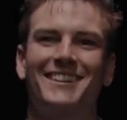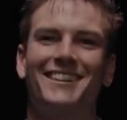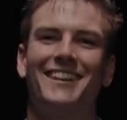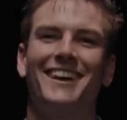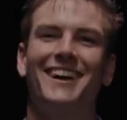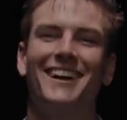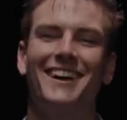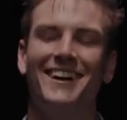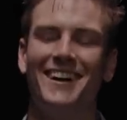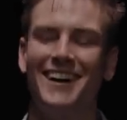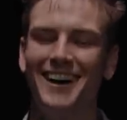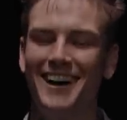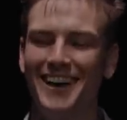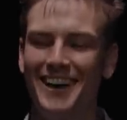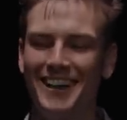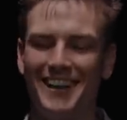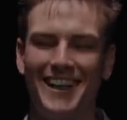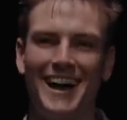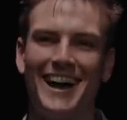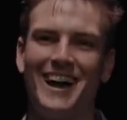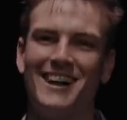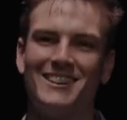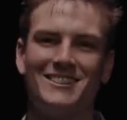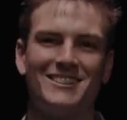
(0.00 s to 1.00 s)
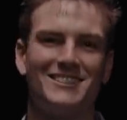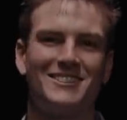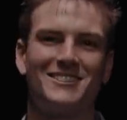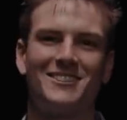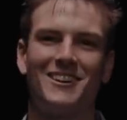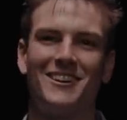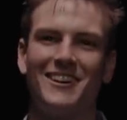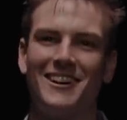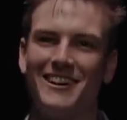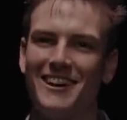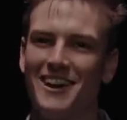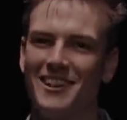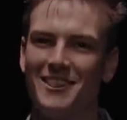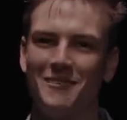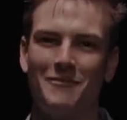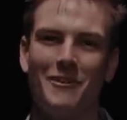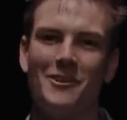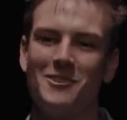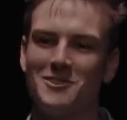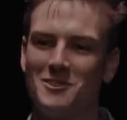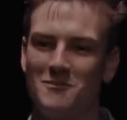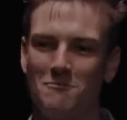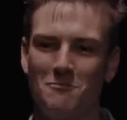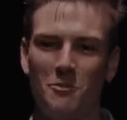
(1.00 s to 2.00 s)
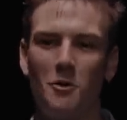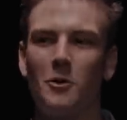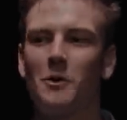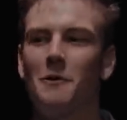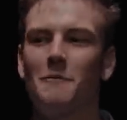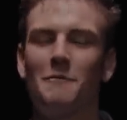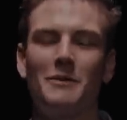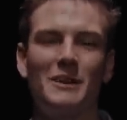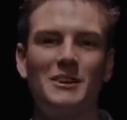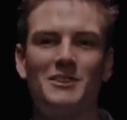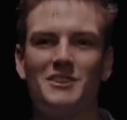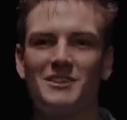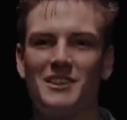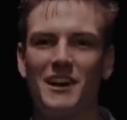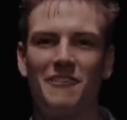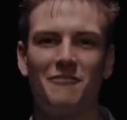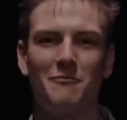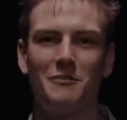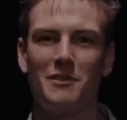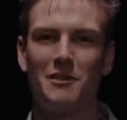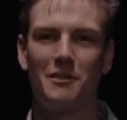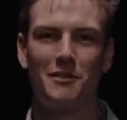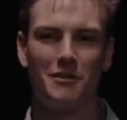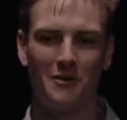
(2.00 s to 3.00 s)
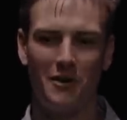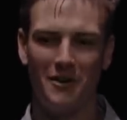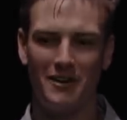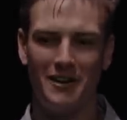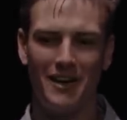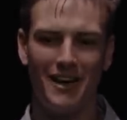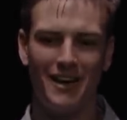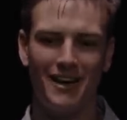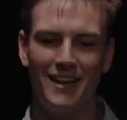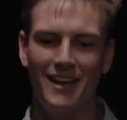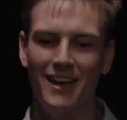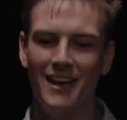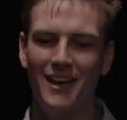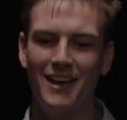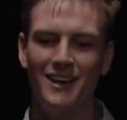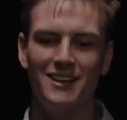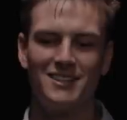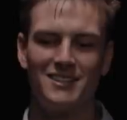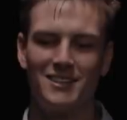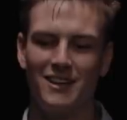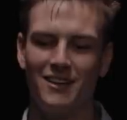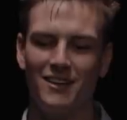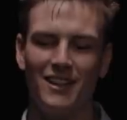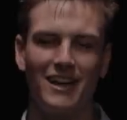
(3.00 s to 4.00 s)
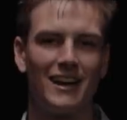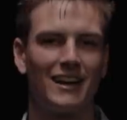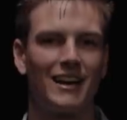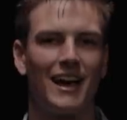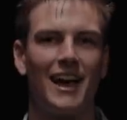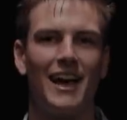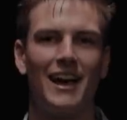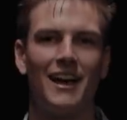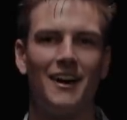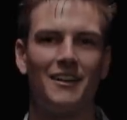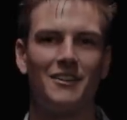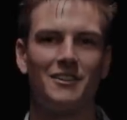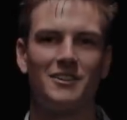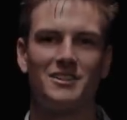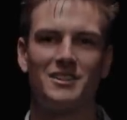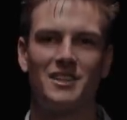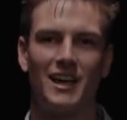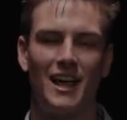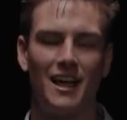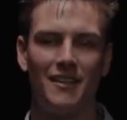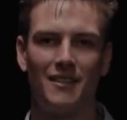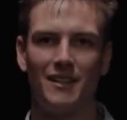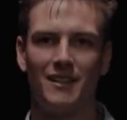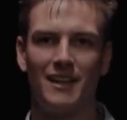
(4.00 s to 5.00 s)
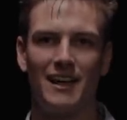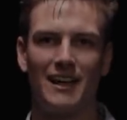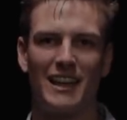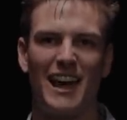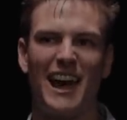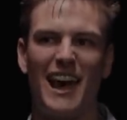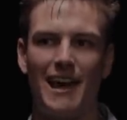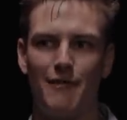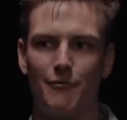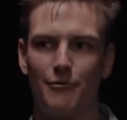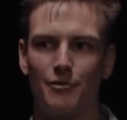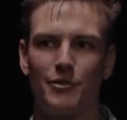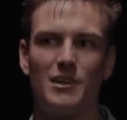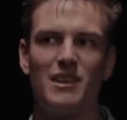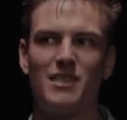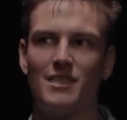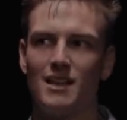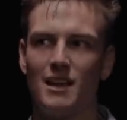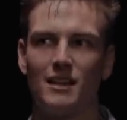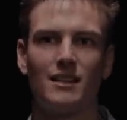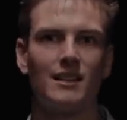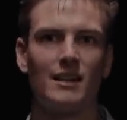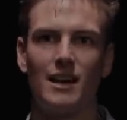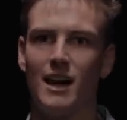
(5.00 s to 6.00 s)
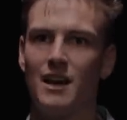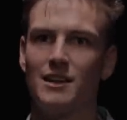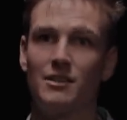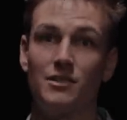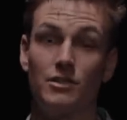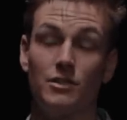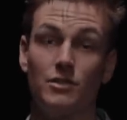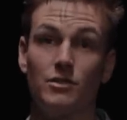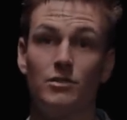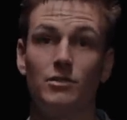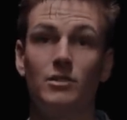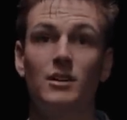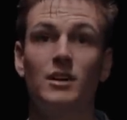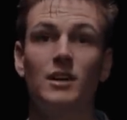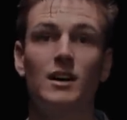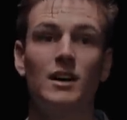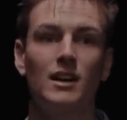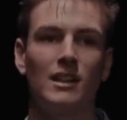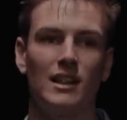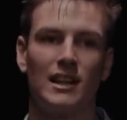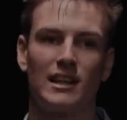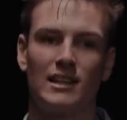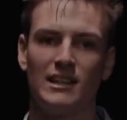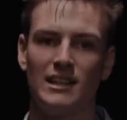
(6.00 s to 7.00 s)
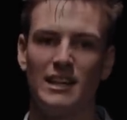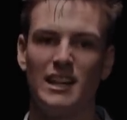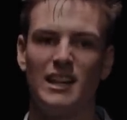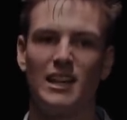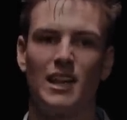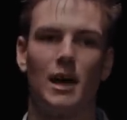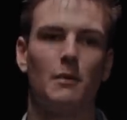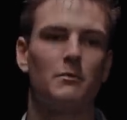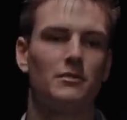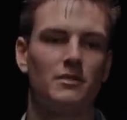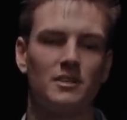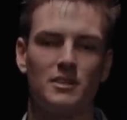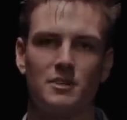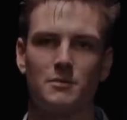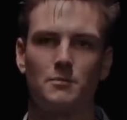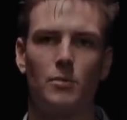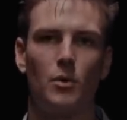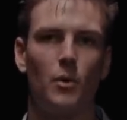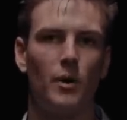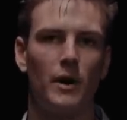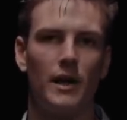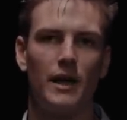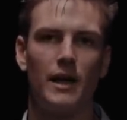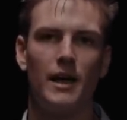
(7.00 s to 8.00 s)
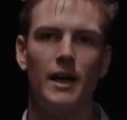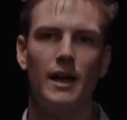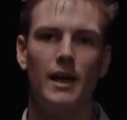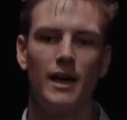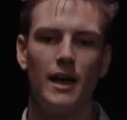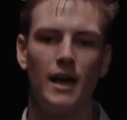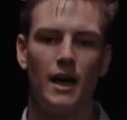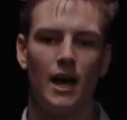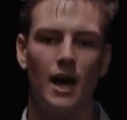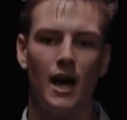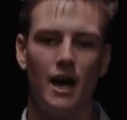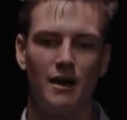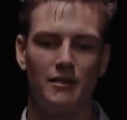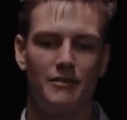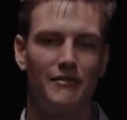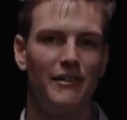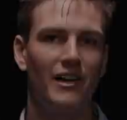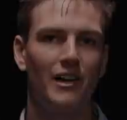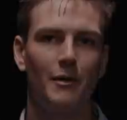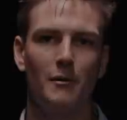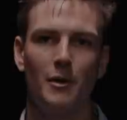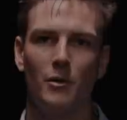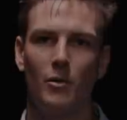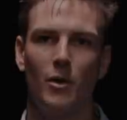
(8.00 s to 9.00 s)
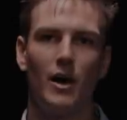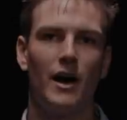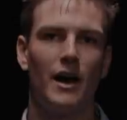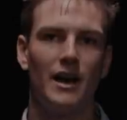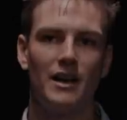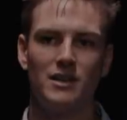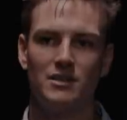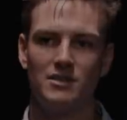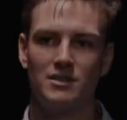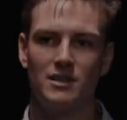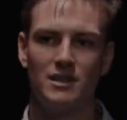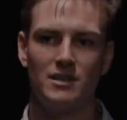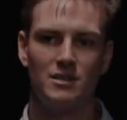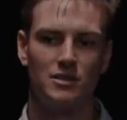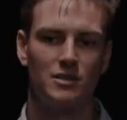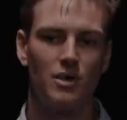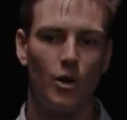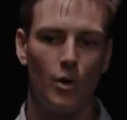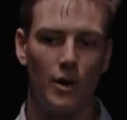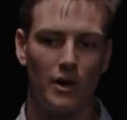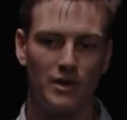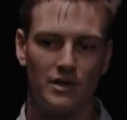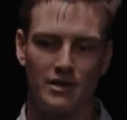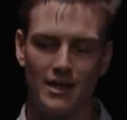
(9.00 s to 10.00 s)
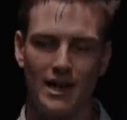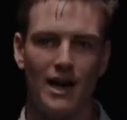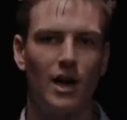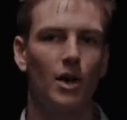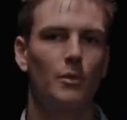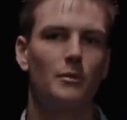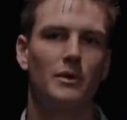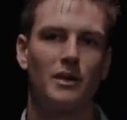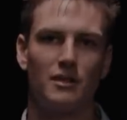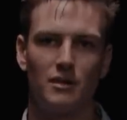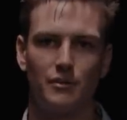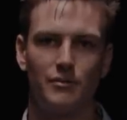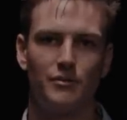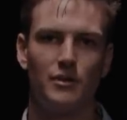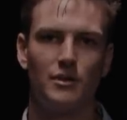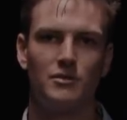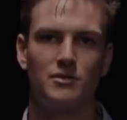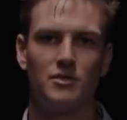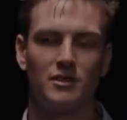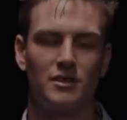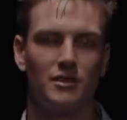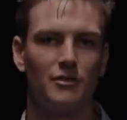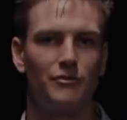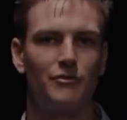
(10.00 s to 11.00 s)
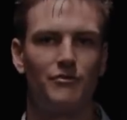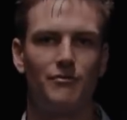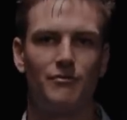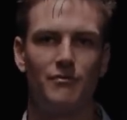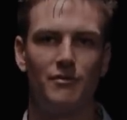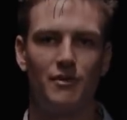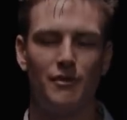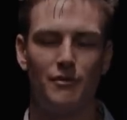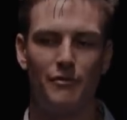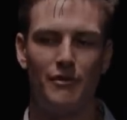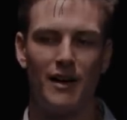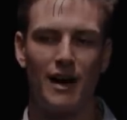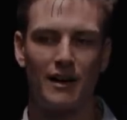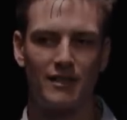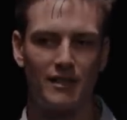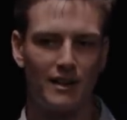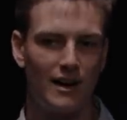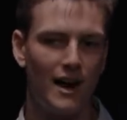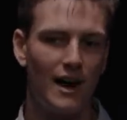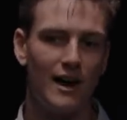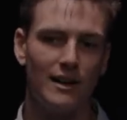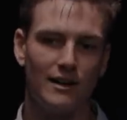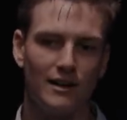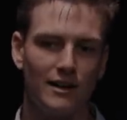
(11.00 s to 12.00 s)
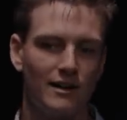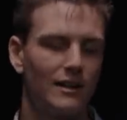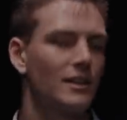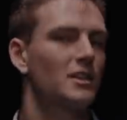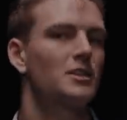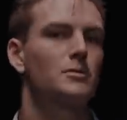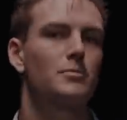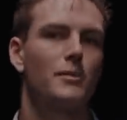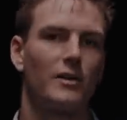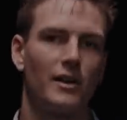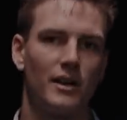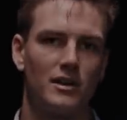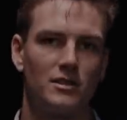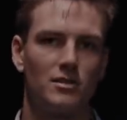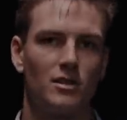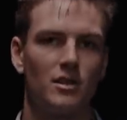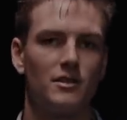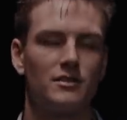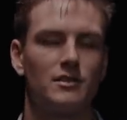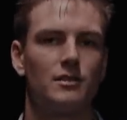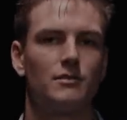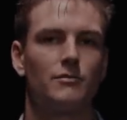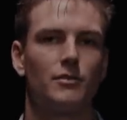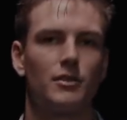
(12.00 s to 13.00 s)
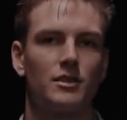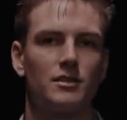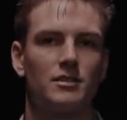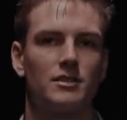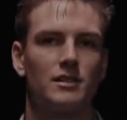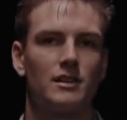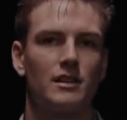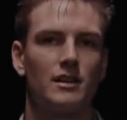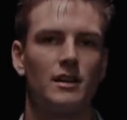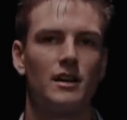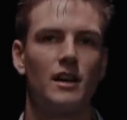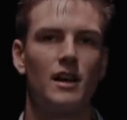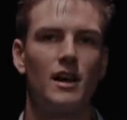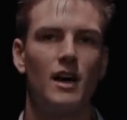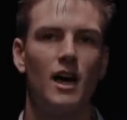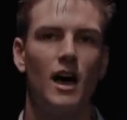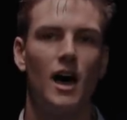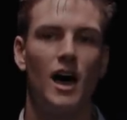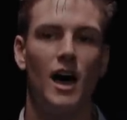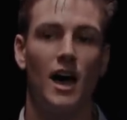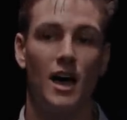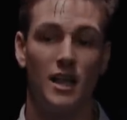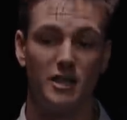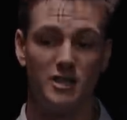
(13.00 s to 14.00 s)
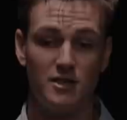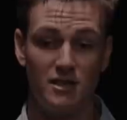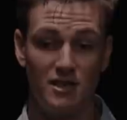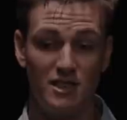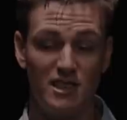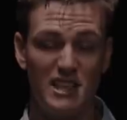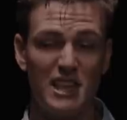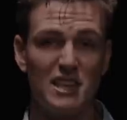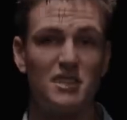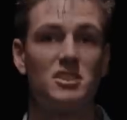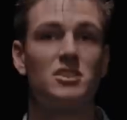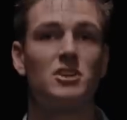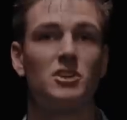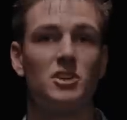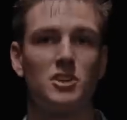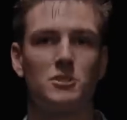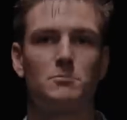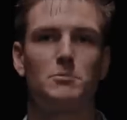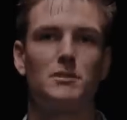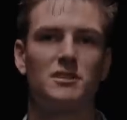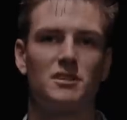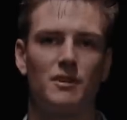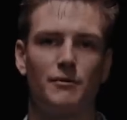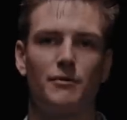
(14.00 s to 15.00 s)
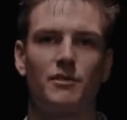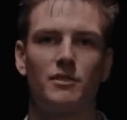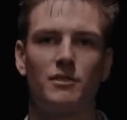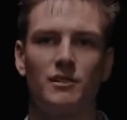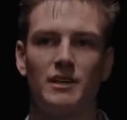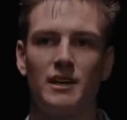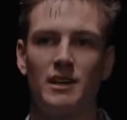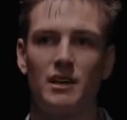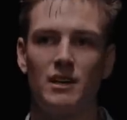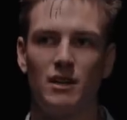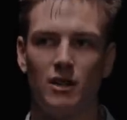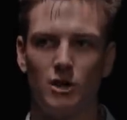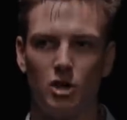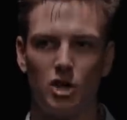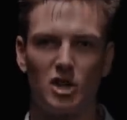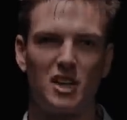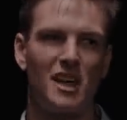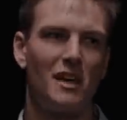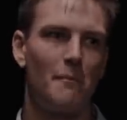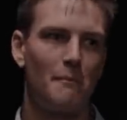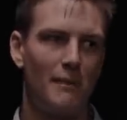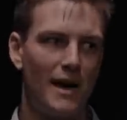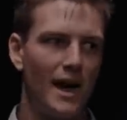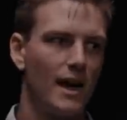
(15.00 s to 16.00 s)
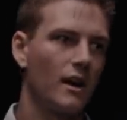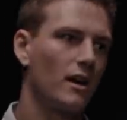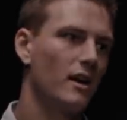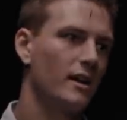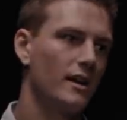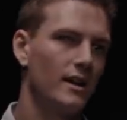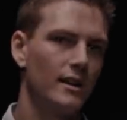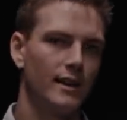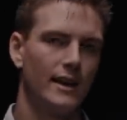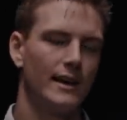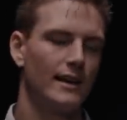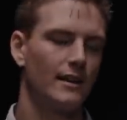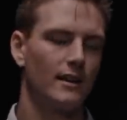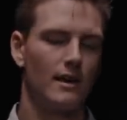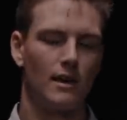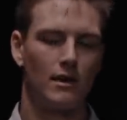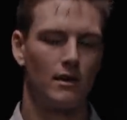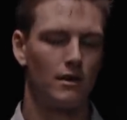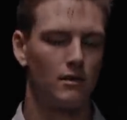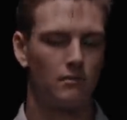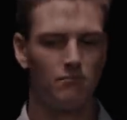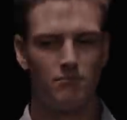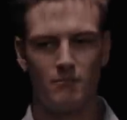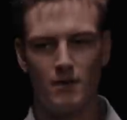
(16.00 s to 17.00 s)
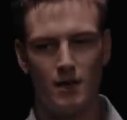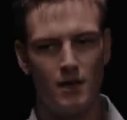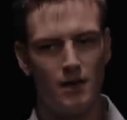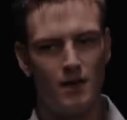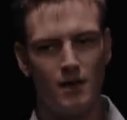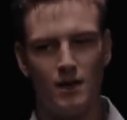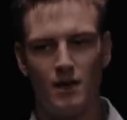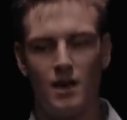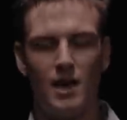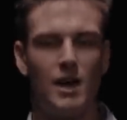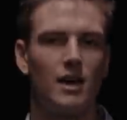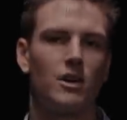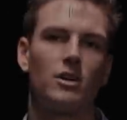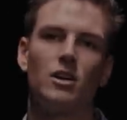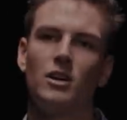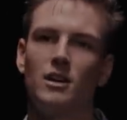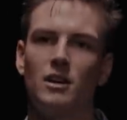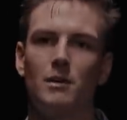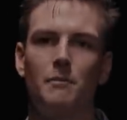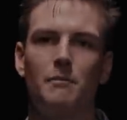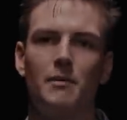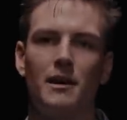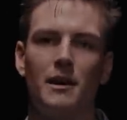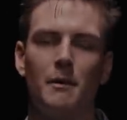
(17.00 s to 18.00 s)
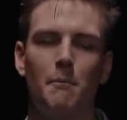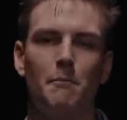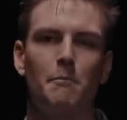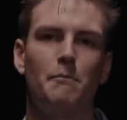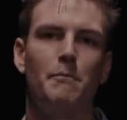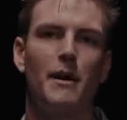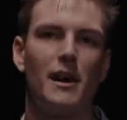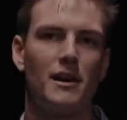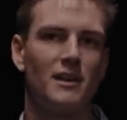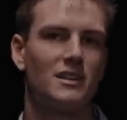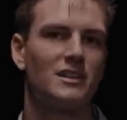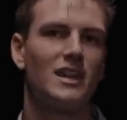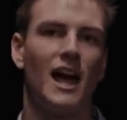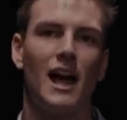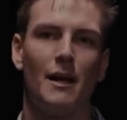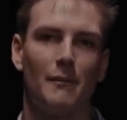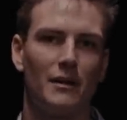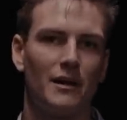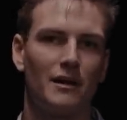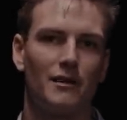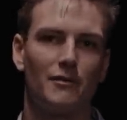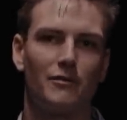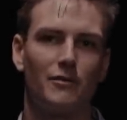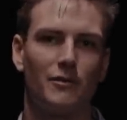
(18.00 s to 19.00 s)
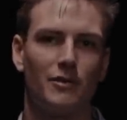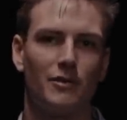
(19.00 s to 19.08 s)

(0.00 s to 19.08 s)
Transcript: so that hasn't started yet. The most important pitches haven't been thrown yet, so like I understand that like everything that I do like leading up to this point, uh, development wise, is going to help me in the future. And the the fact that I had like experienced all this adversity uh, this year specifically, looking back on it, like it, it couldn't have been a better timing